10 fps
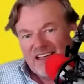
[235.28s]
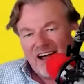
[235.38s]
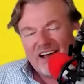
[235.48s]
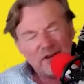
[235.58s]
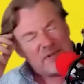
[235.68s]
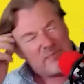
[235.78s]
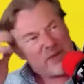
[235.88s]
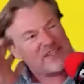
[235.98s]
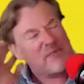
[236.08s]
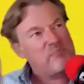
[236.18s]
I know it's
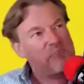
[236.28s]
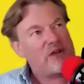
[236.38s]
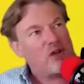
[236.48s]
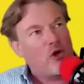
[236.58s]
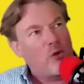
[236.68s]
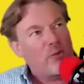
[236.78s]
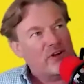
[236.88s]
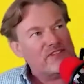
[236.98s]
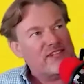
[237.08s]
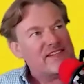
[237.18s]
the big
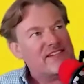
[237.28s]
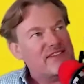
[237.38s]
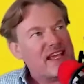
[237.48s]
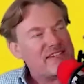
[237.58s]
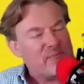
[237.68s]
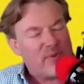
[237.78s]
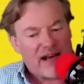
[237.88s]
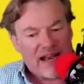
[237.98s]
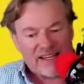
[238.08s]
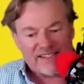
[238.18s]
corporates. That's the
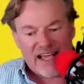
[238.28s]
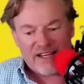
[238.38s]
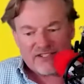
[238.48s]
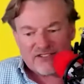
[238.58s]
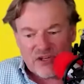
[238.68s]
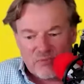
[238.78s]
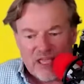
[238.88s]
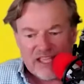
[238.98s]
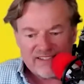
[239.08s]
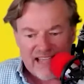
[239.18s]
place that to
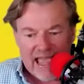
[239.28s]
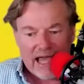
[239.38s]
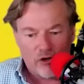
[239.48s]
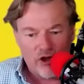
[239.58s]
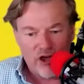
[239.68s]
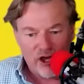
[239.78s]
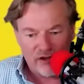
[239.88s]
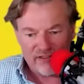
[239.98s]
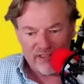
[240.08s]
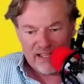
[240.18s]
me is hell on earth.